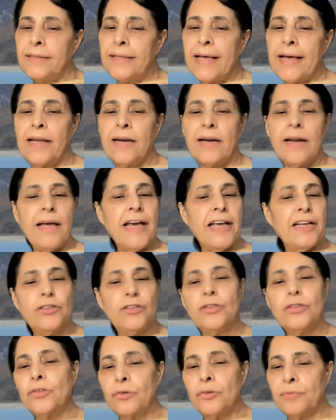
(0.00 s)
there
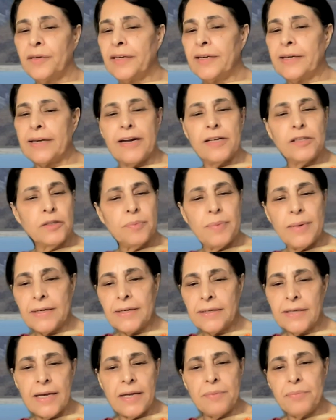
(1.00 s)
heterotrophic
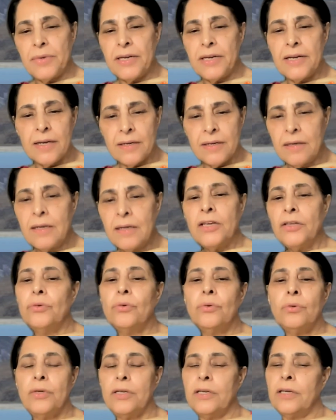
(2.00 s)
transplant can be done.
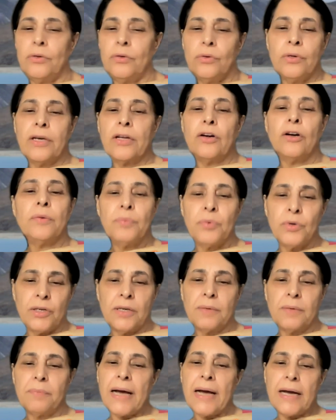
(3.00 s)
You, you cannot put
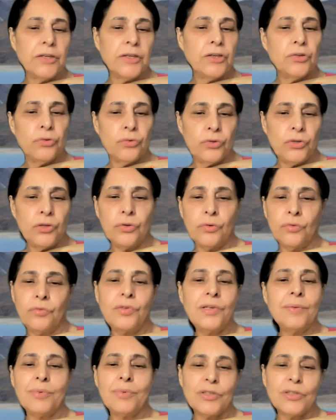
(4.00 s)
it back into the
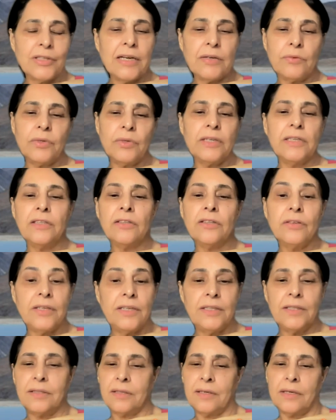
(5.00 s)
ovary because that would
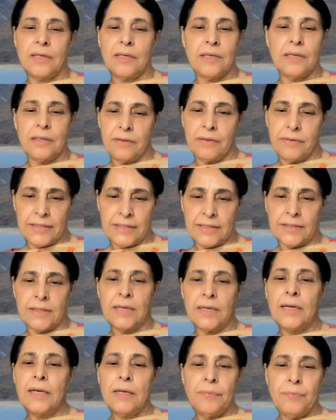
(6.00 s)
increase uh,
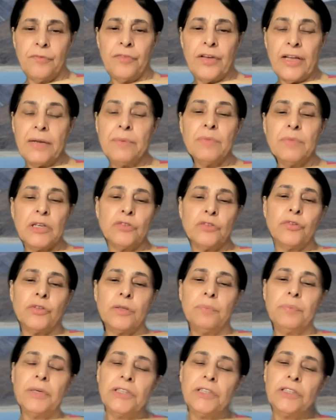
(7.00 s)
risk very much for
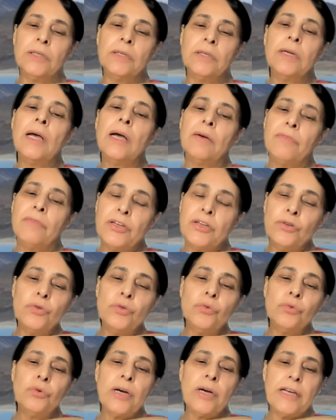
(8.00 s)
the patient. When you
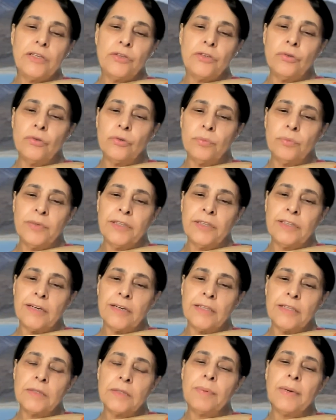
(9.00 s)
do heterotrophic
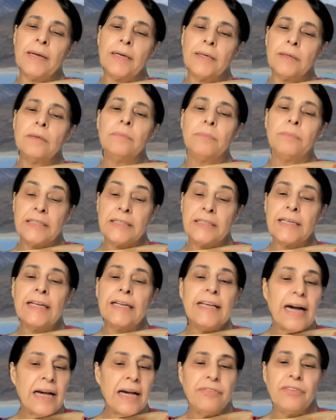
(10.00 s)
transplant,
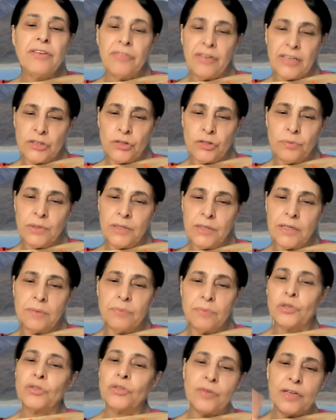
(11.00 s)
basically IVF has to be
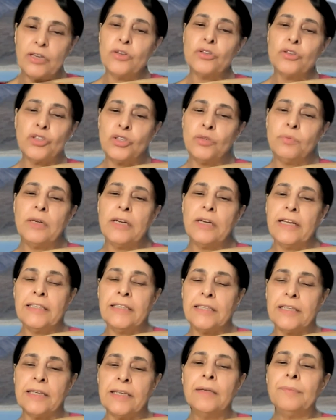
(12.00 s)
done because when you're
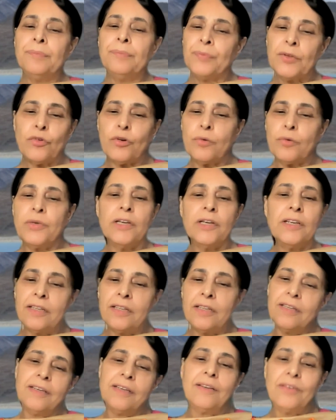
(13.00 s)
stimulating from here
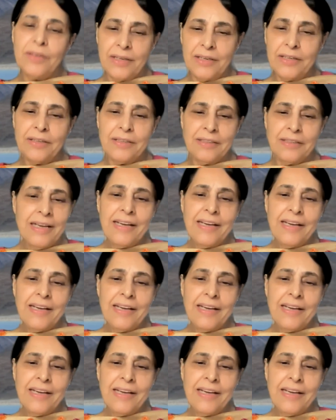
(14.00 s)
the